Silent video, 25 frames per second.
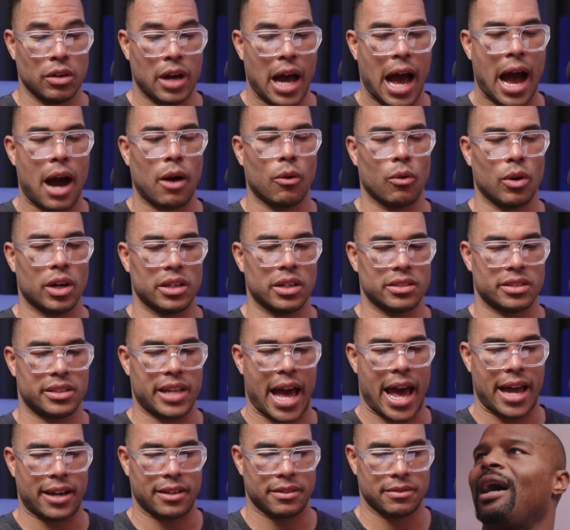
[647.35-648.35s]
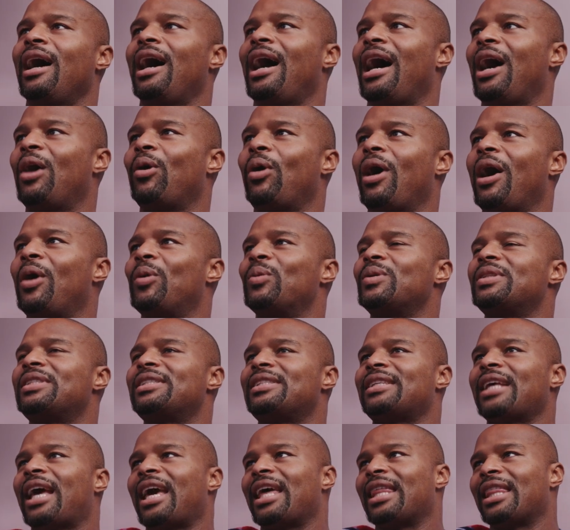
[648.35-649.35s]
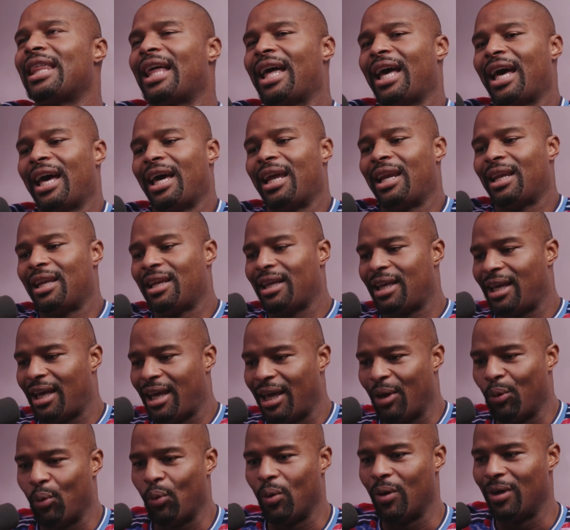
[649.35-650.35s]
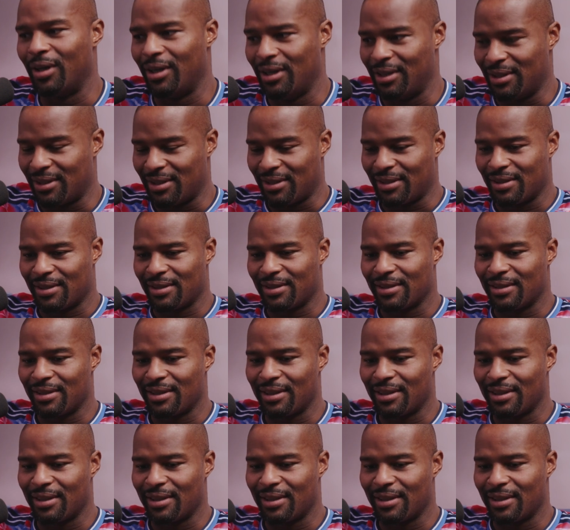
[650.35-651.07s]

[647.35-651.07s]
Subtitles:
How was that? I would say that it was.